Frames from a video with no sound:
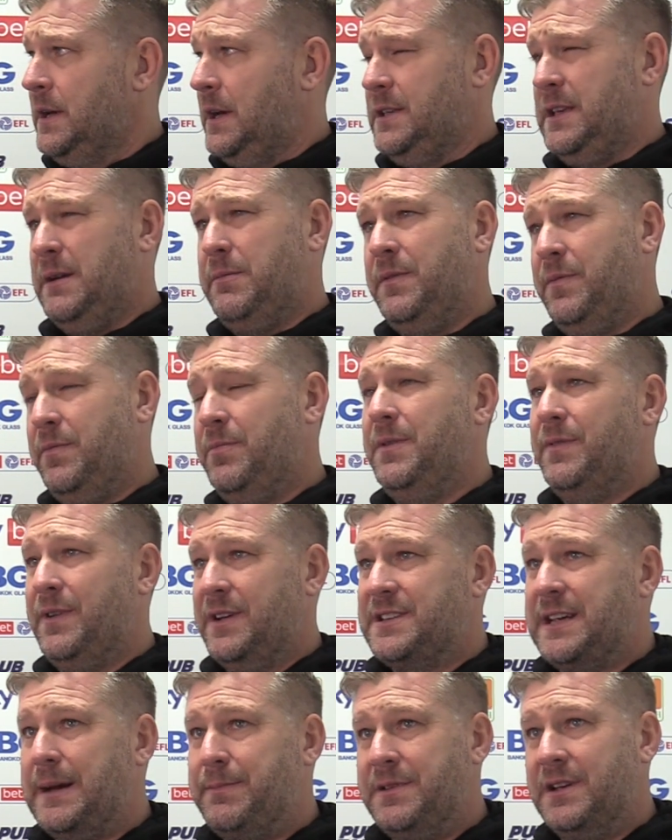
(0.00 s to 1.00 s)
And yeah, we've
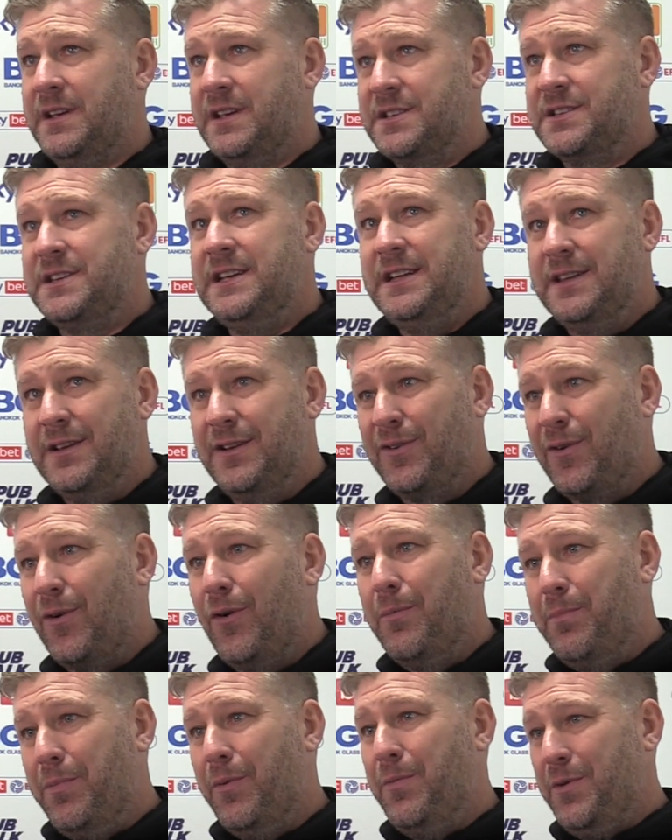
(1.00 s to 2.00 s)
accepted conceding a
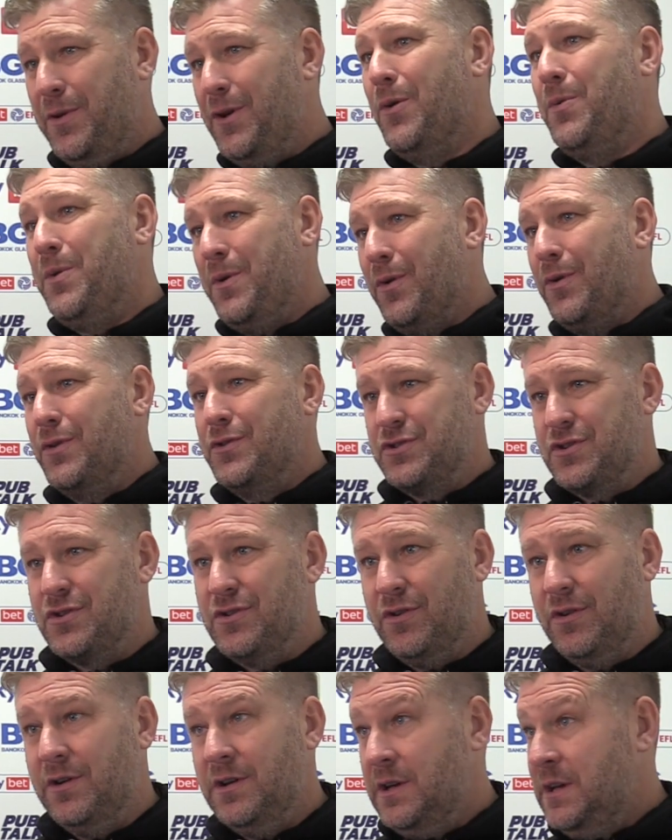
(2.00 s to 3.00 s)
goal, but we know we want to
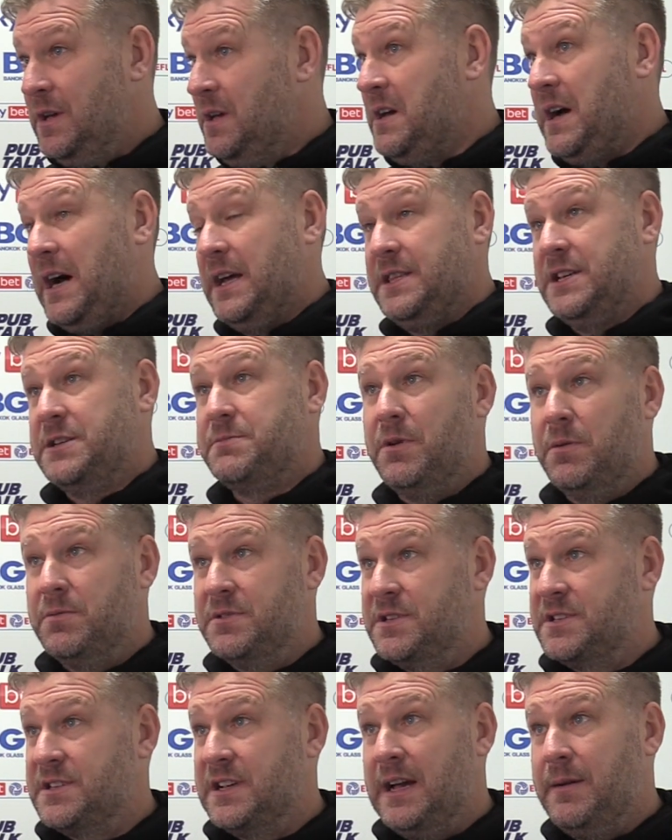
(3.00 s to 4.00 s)
score. At this
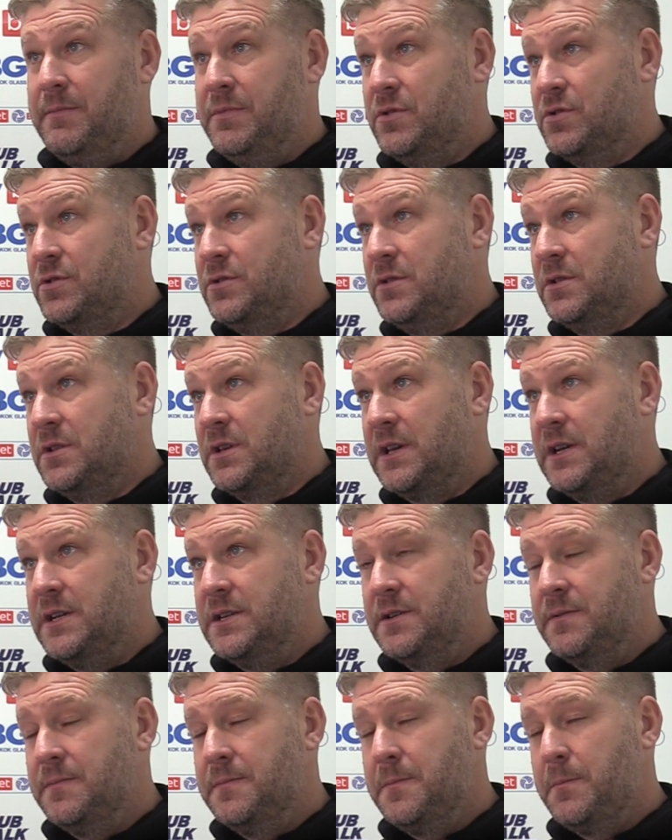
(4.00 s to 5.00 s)
moment in time, it doesn't look the
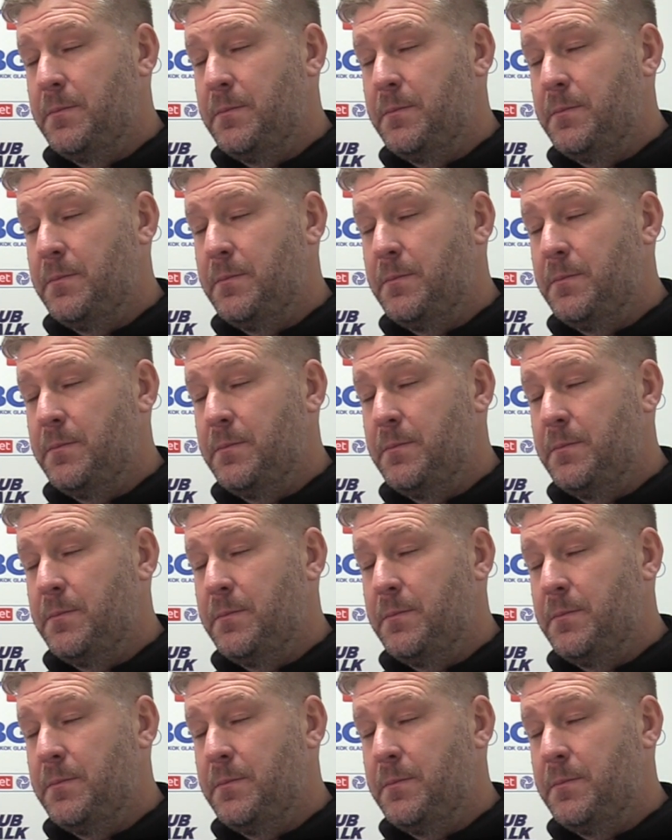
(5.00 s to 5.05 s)
case.